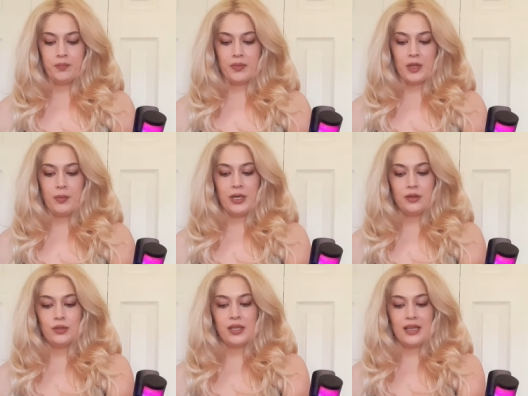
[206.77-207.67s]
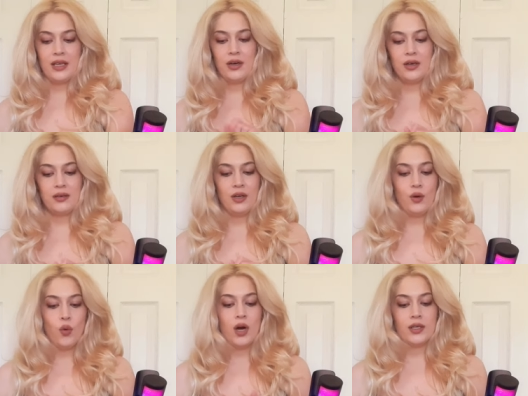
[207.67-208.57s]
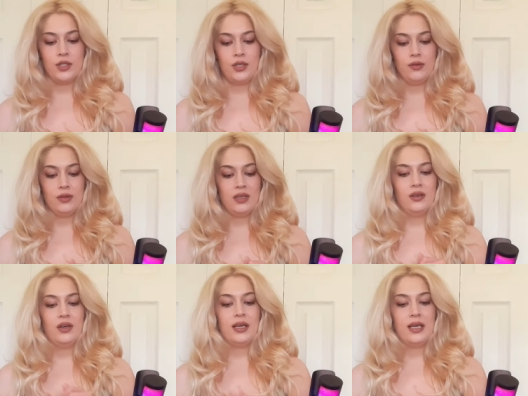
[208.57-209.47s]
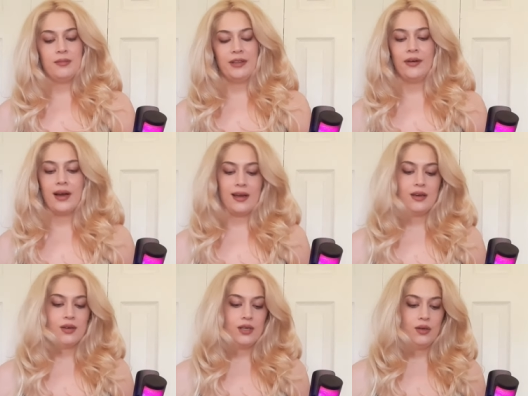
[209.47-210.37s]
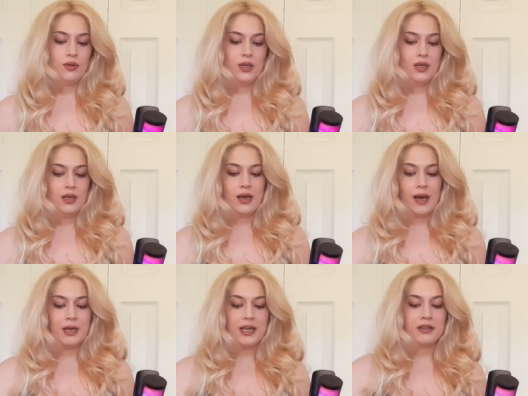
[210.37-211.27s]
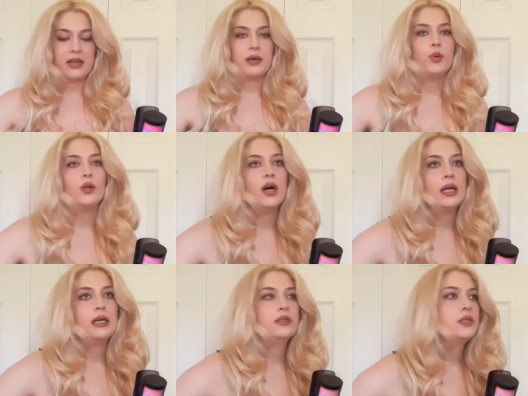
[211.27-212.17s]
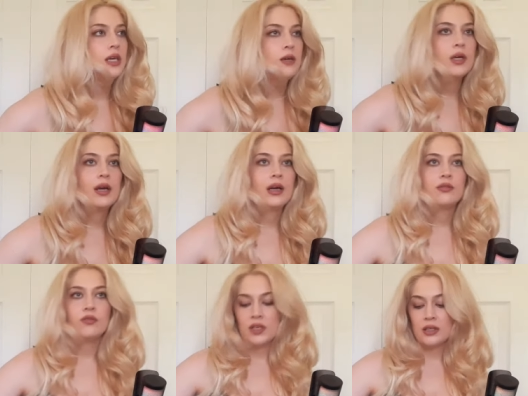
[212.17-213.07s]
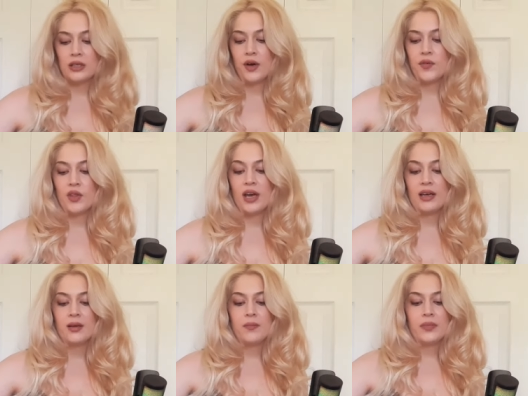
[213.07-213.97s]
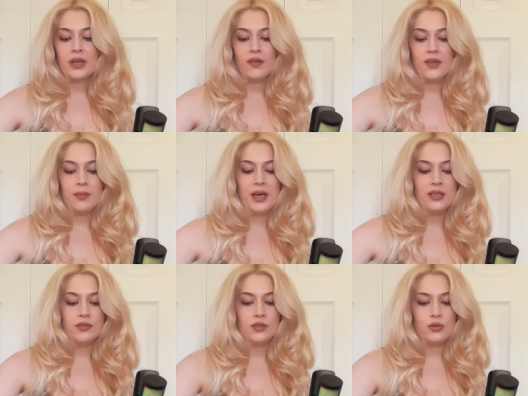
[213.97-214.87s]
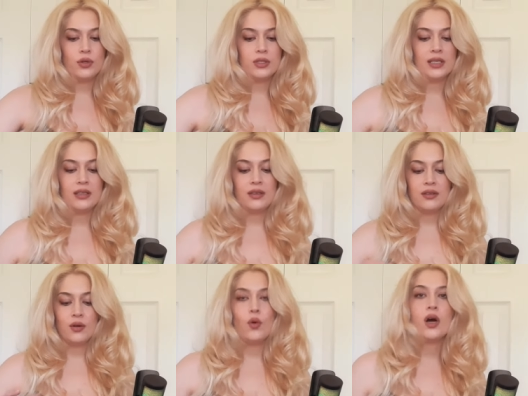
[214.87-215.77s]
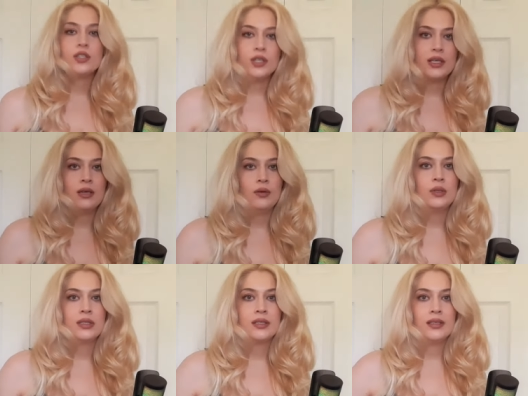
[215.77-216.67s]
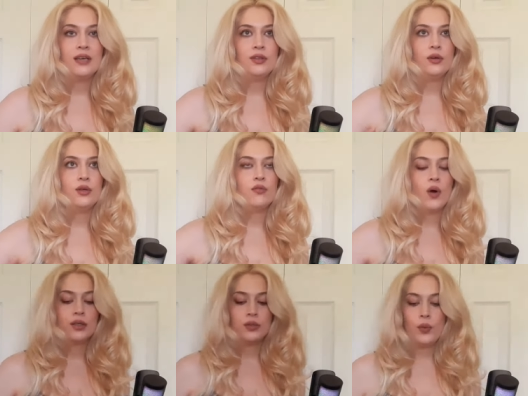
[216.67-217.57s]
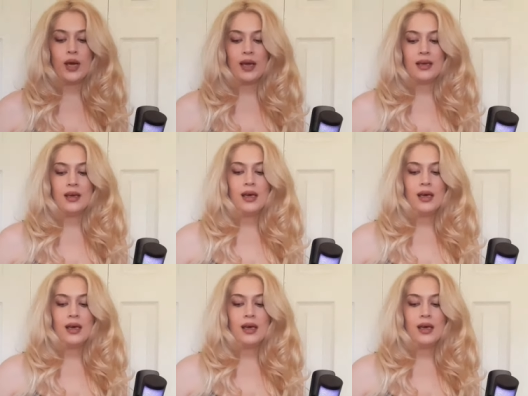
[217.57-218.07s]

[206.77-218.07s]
But it looks like they're going to watch you. They're going to keep their eye on you. I'm getting like a plotting and scheming kind of feeling off that Page of Swords. Like they're watching you, even though you've walked away.